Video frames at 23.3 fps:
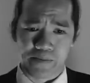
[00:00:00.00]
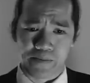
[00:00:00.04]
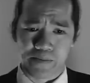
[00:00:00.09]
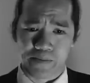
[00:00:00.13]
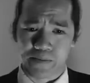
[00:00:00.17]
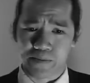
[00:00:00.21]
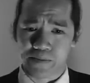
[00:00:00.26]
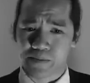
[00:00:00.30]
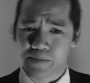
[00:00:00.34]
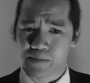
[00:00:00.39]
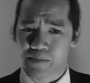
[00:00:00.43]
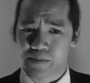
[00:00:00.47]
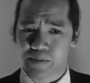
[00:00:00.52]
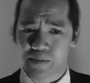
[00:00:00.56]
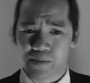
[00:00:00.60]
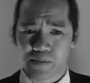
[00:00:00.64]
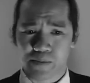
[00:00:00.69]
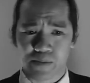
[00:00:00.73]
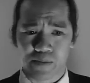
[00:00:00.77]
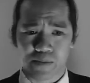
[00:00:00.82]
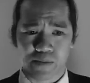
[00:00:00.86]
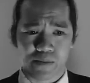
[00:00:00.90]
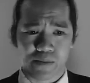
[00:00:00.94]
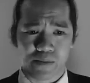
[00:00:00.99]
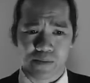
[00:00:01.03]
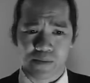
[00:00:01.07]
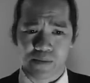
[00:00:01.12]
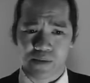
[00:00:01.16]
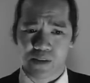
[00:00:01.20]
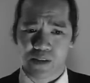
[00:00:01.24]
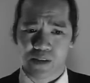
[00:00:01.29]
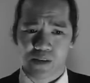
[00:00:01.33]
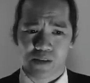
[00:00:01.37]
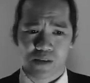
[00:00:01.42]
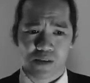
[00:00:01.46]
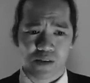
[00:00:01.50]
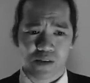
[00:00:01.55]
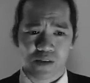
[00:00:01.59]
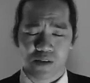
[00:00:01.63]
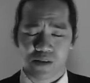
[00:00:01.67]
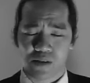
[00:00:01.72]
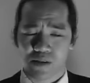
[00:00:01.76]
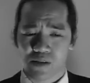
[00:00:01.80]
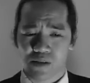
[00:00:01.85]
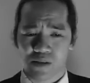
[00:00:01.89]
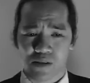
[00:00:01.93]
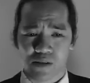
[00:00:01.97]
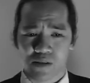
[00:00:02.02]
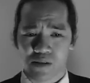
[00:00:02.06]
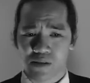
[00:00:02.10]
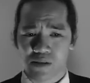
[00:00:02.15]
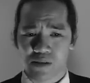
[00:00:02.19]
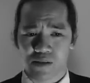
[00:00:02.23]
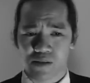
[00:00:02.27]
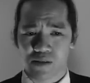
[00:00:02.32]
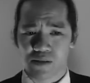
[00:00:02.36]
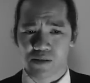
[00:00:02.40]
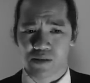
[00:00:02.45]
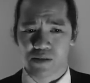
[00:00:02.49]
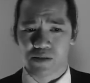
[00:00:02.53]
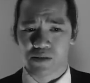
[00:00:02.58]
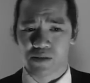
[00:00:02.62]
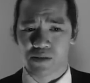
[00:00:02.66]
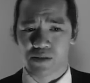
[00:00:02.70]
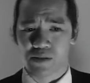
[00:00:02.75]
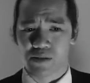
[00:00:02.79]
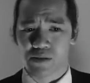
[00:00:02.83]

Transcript: Nobody speaks.